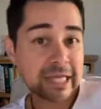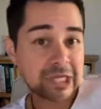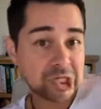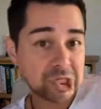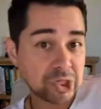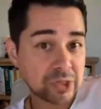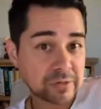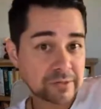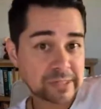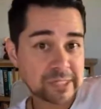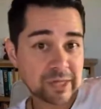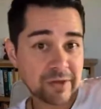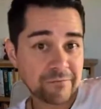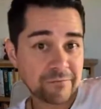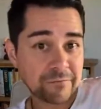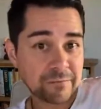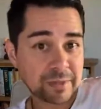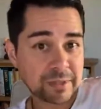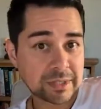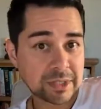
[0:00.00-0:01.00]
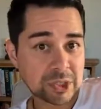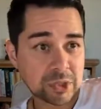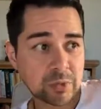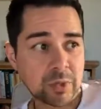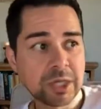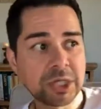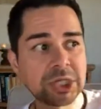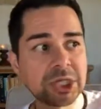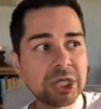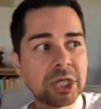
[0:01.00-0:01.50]
detaching yourself from the
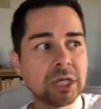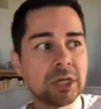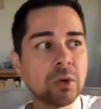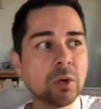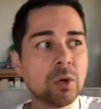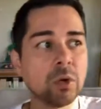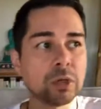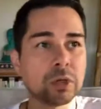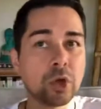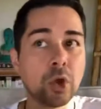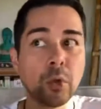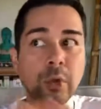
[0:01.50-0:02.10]
situation